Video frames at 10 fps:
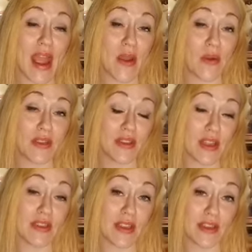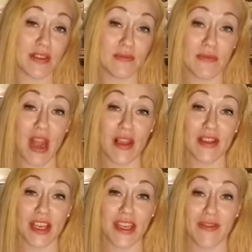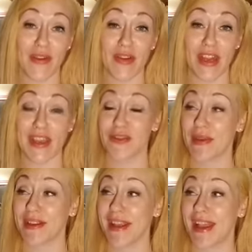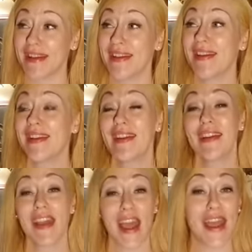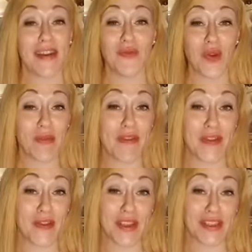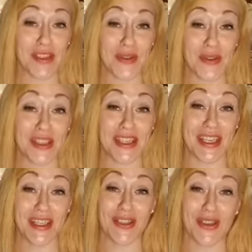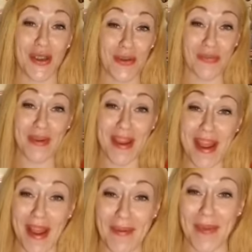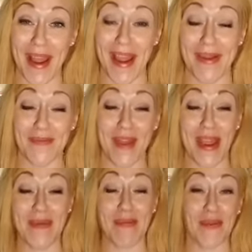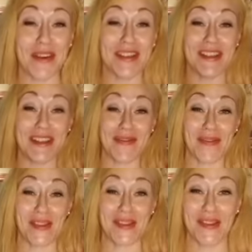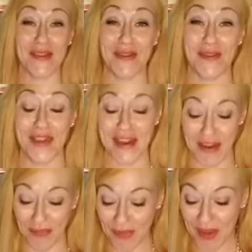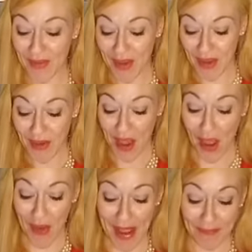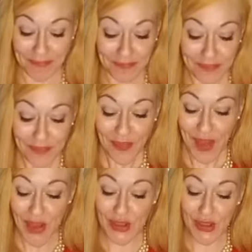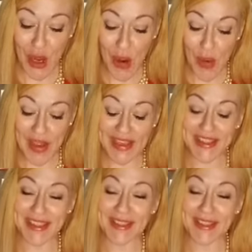is knowledge I give every day to my son. And one of my favorite things to do is to teach. So I'm appreciative of this new venue. Okay, so it's